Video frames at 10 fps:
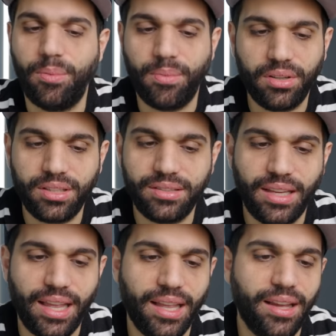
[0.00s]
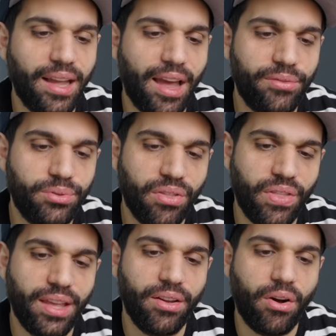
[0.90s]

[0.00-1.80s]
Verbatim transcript: marketing, everything